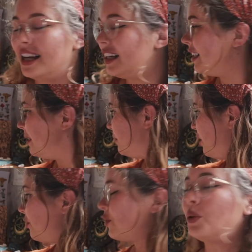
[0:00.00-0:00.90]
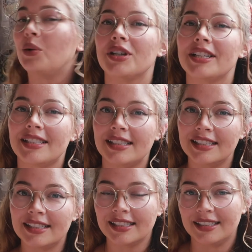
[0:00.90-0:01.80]
Of course,
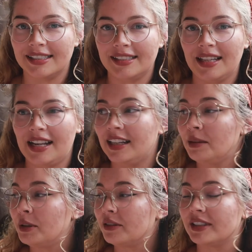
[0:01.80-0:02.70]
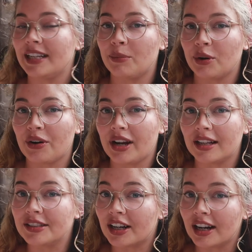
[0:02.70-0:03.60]
this is a little bit of a temporary
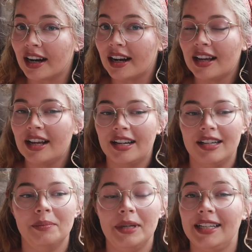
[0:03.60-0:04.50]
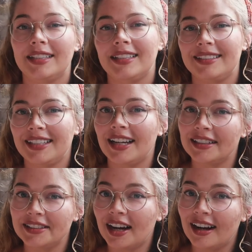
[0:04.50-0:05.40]
altar. And yes, I say
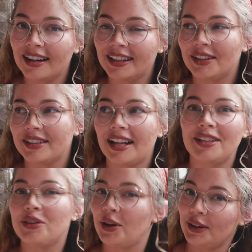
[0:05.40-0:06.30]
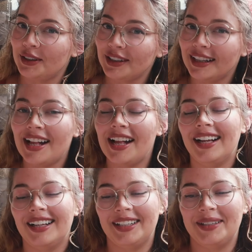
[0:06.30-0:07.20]
altar, not altar.
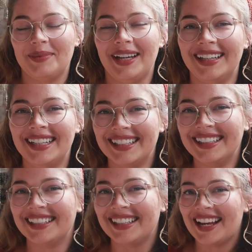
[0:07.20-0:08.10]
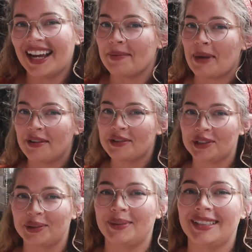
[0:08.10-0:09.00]
I'm half
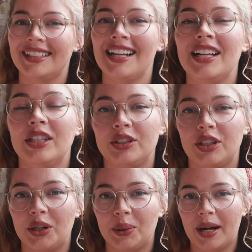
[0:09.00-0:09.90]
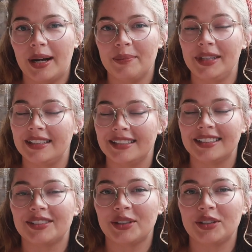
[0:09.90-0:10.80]
German. So yes,
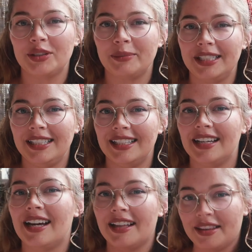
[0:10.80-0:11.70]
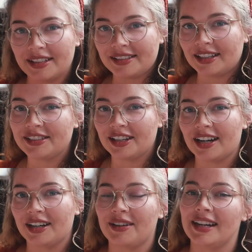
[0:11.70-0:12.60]
it is going to be this
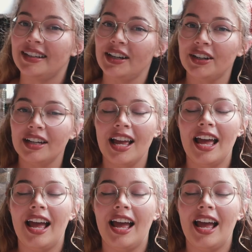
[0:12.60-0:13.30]
altar right here,